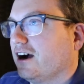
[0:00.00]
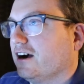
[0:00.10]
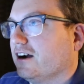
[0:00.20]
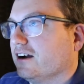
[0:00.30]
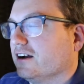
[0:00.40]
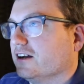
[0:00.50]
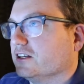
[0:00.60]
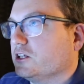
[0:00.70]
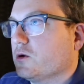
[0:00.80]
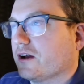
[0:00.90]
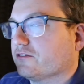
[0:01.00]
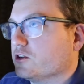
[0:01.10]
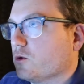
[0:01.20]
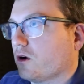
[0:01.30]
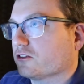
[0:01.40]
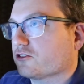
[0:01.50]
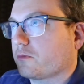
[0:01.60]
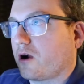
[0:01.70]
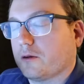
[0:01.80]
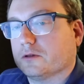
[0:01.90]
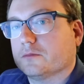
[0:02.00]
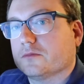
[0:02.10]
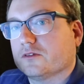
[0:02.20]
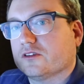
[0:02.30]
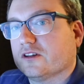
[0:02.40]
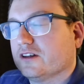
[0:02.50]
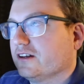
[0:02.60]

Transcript: You have nuanced problems.